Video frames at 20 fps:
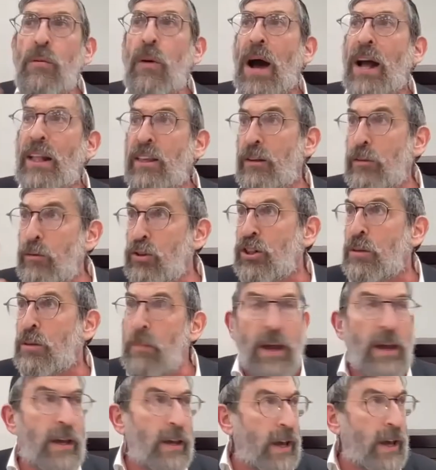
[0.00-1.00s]
what? Kedushin
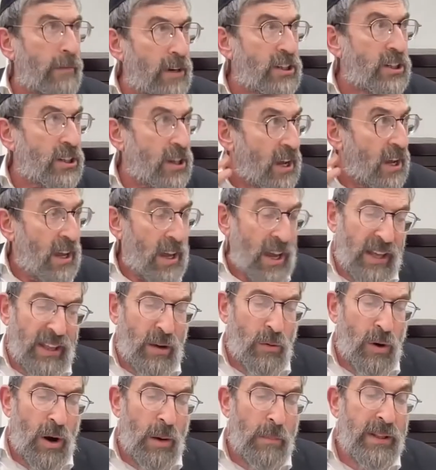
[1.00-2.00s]
by a cheresh. Here
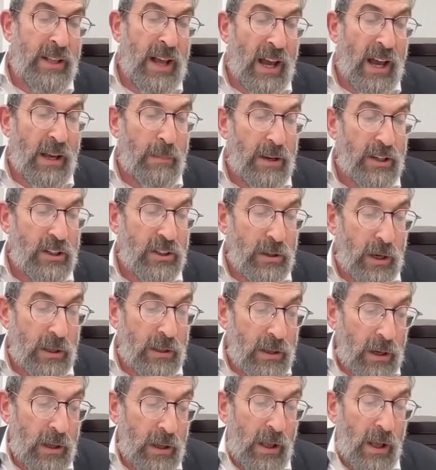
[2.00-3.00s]
they were attacking by a
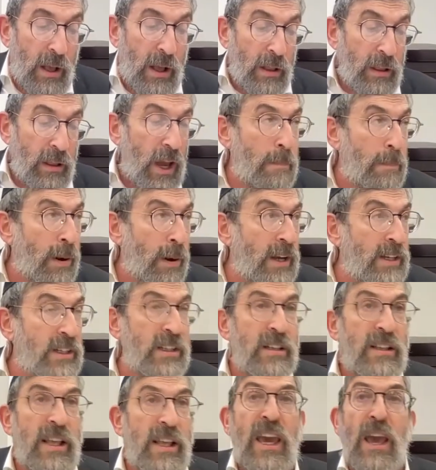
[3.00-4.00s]
shaita. Lay
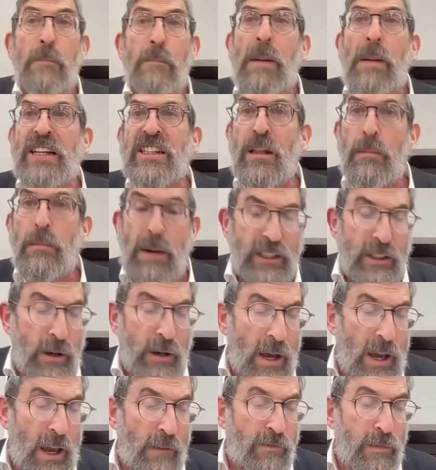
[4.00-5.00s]
poislin, they can't pass a bas
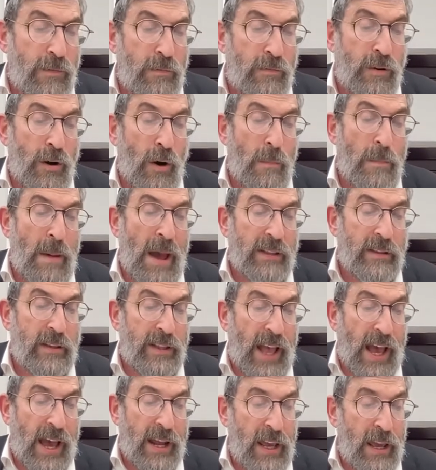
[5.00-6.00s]
koyin from going back to
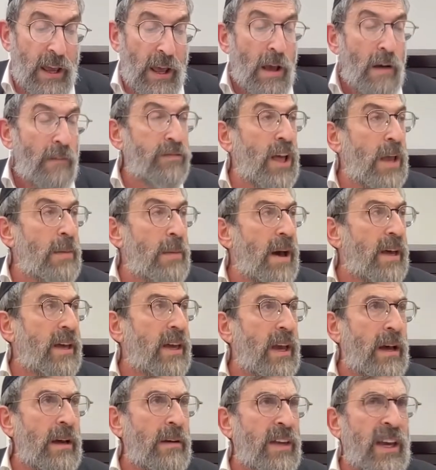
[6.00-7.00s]
daddy. Lay
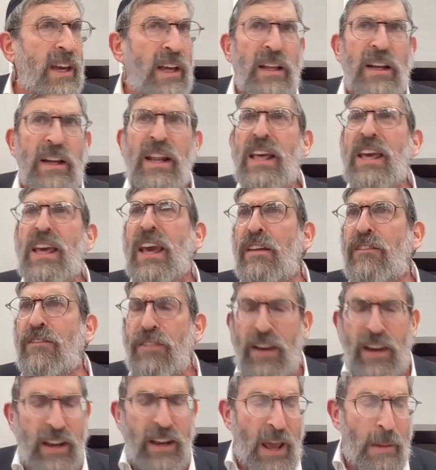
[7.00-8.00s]
machilin, they can't
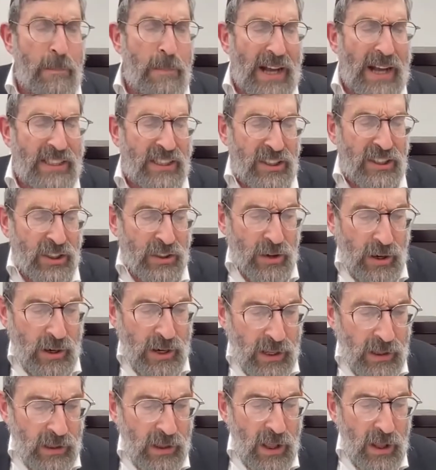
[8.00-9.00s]
feed a bas
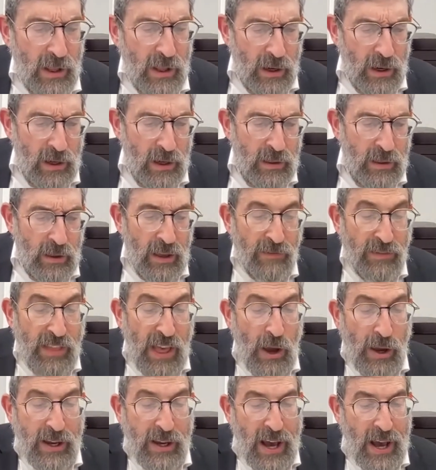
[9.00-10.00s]
yisrael if
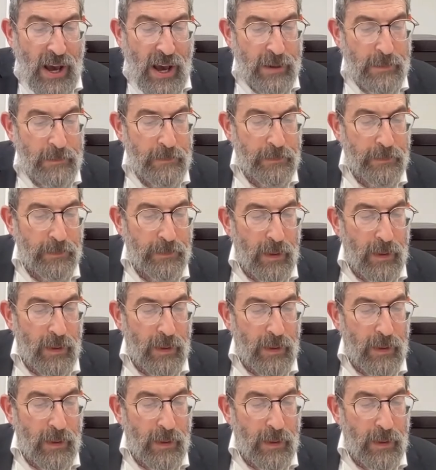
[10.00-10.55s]
they are kahanim.